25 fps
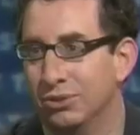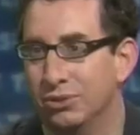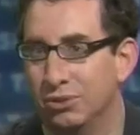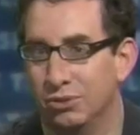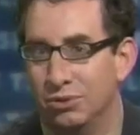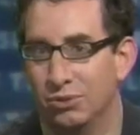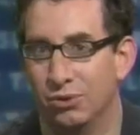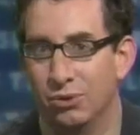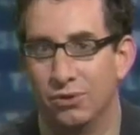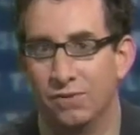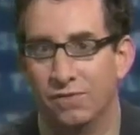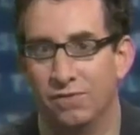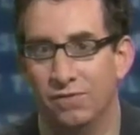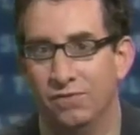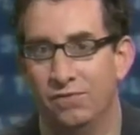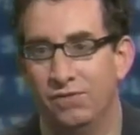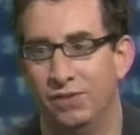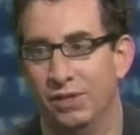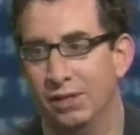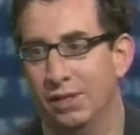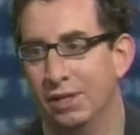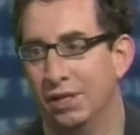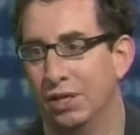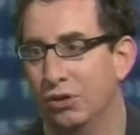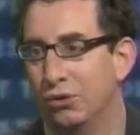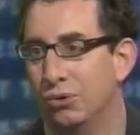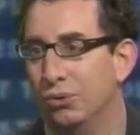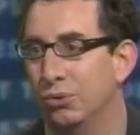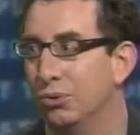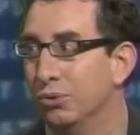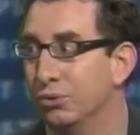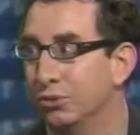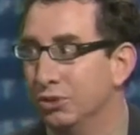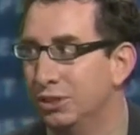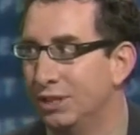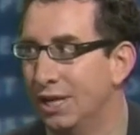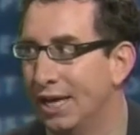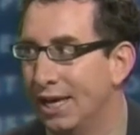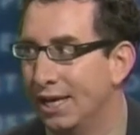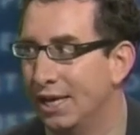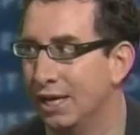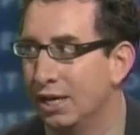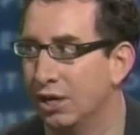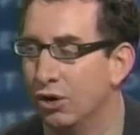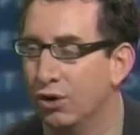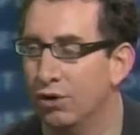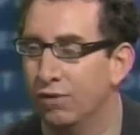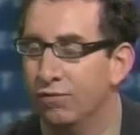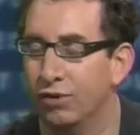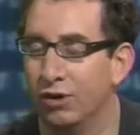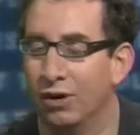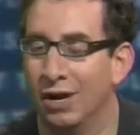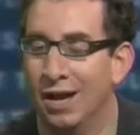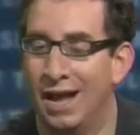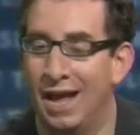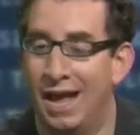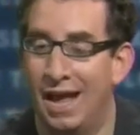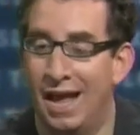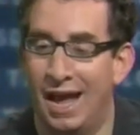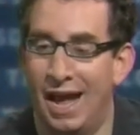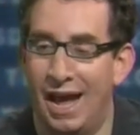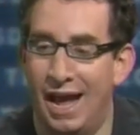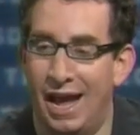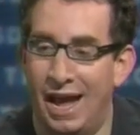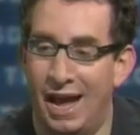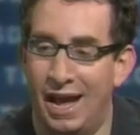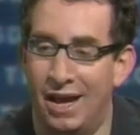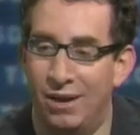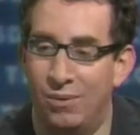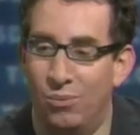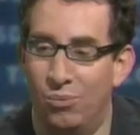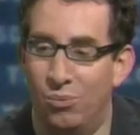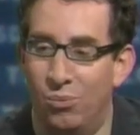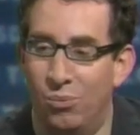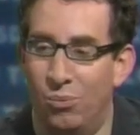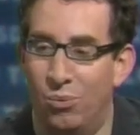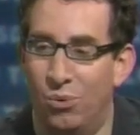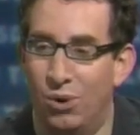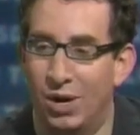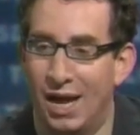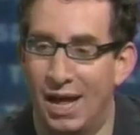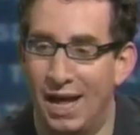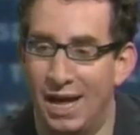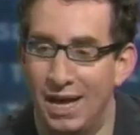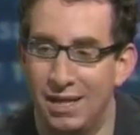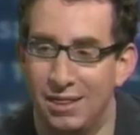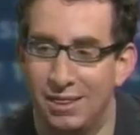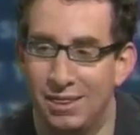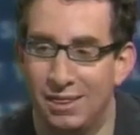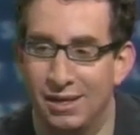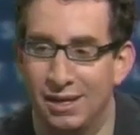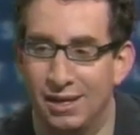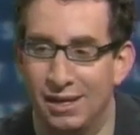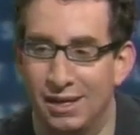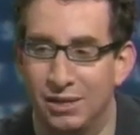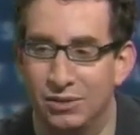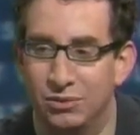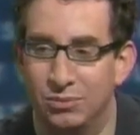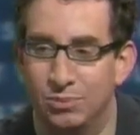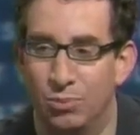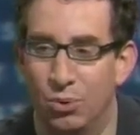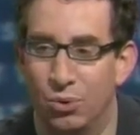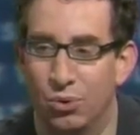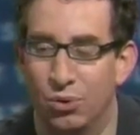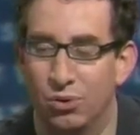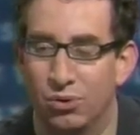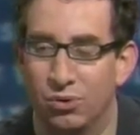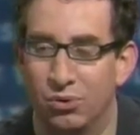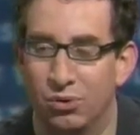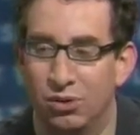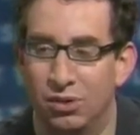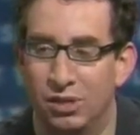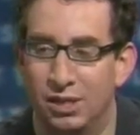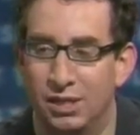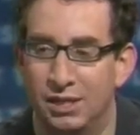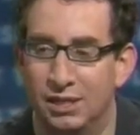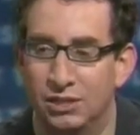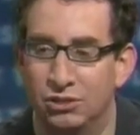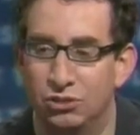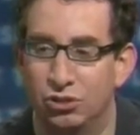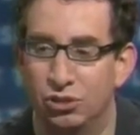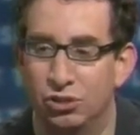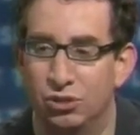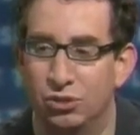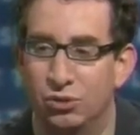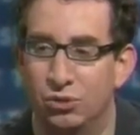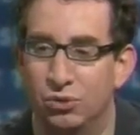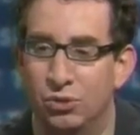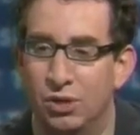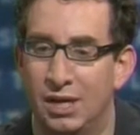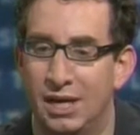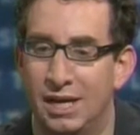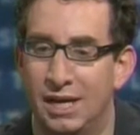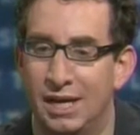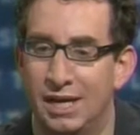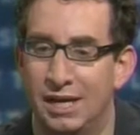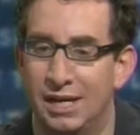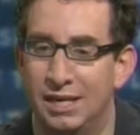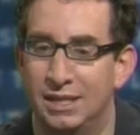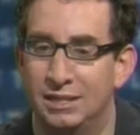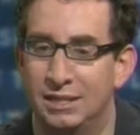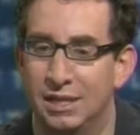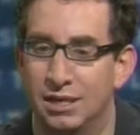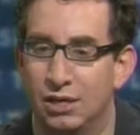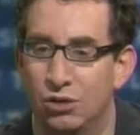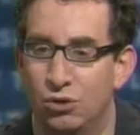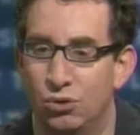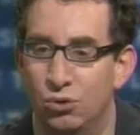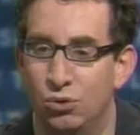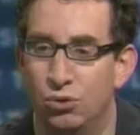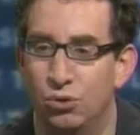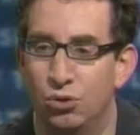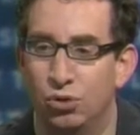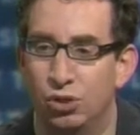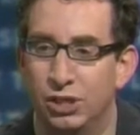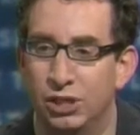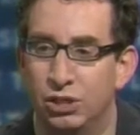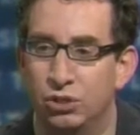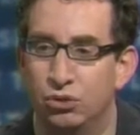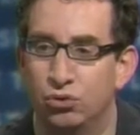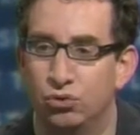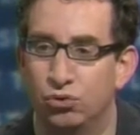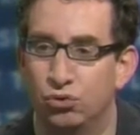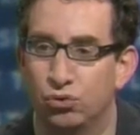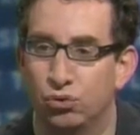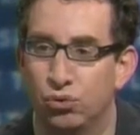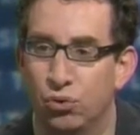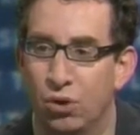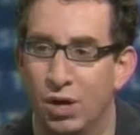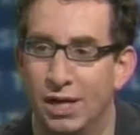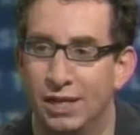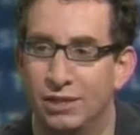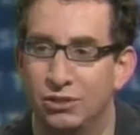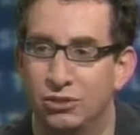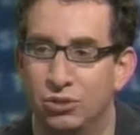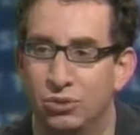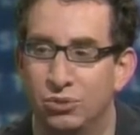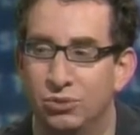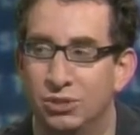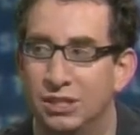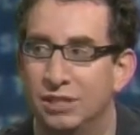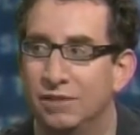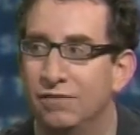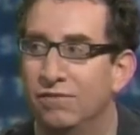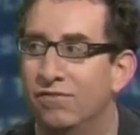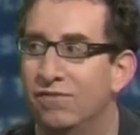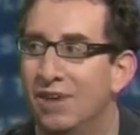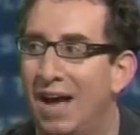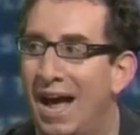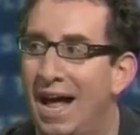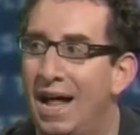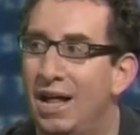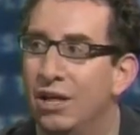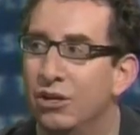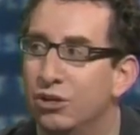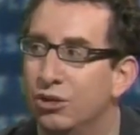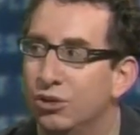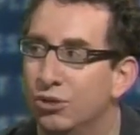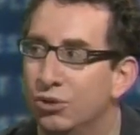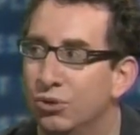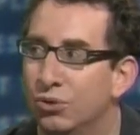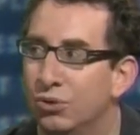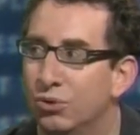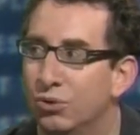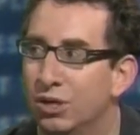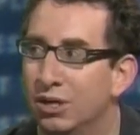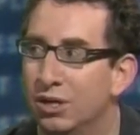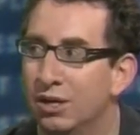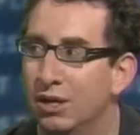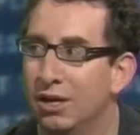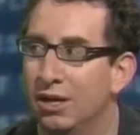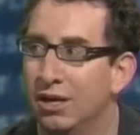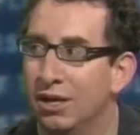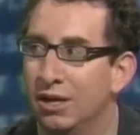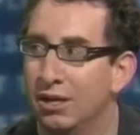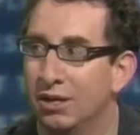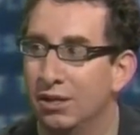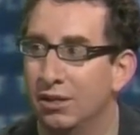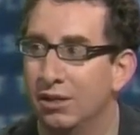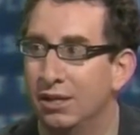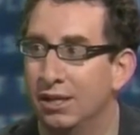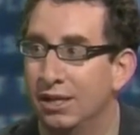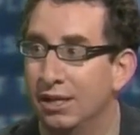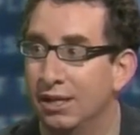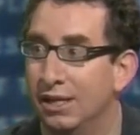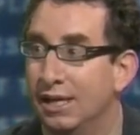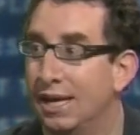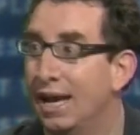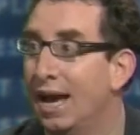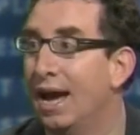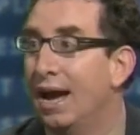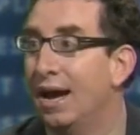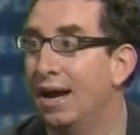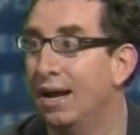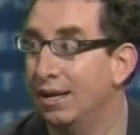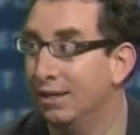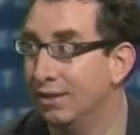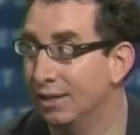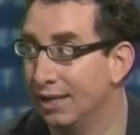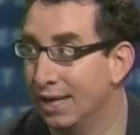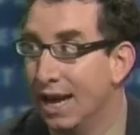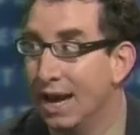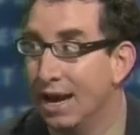there's a sort of feeling that Google's taking over. And what I think is more the issue is that Google is trying to devalue the ca- uh, the